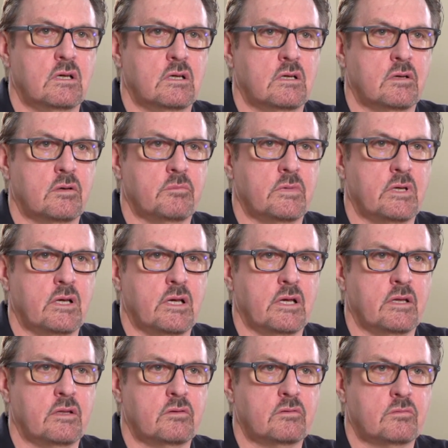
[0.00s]

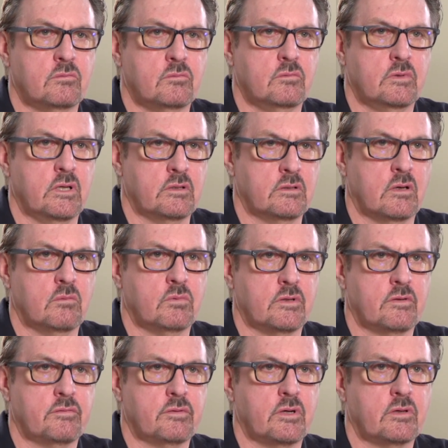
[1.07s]
and we end up
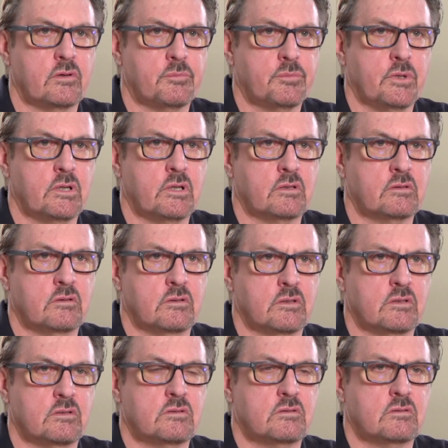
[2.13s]
with a very good product that
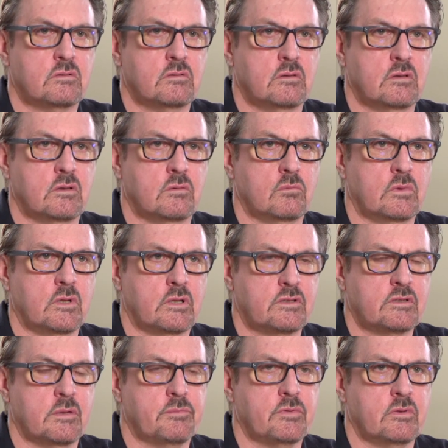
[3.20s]
is well
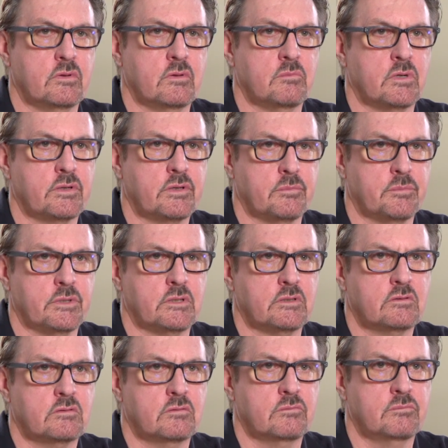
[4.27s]
accepted in the
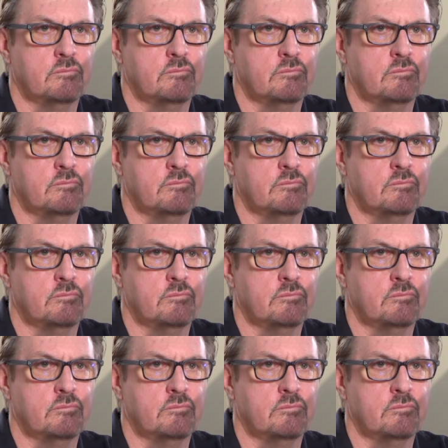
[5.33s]
marketplace.